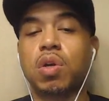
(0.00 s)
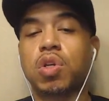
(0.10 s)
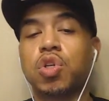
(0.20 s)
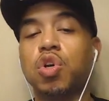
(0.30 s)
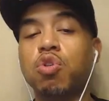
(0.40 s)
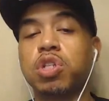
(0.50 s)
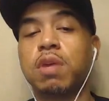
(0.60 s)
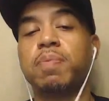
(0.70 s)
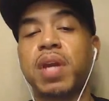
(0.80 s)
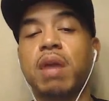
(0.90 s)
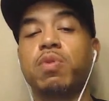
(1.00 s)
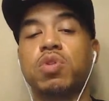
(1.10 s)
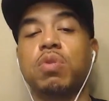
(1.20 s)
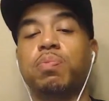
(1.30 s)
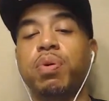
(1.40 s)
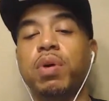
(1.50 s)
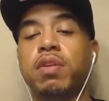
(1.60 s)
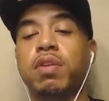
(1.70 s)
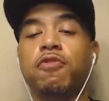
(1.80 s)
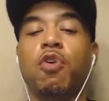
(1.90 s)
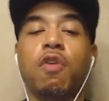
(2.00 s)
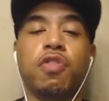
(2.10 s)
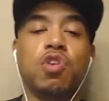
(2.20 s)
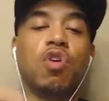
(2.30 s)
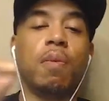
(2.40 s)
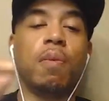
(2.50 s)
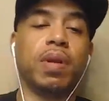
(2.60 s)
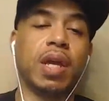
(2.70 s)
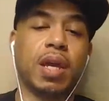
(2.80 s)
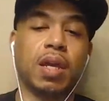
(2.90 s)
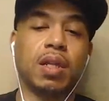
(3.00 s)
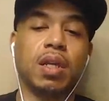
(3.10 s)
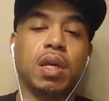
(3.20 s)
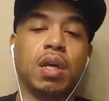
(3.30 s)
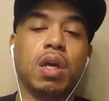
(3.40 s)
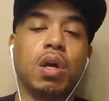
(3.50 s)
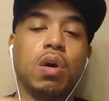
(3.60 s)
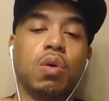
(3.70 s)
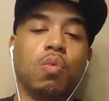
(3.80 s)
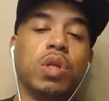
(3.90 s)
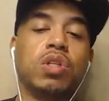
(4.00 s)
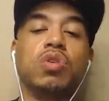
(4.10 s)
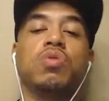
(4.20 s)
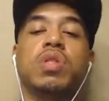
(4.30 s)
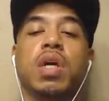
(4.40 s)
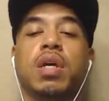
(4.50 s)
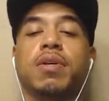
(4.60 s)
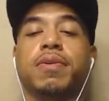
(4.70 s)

you should be able to put forth your plan. What do you say?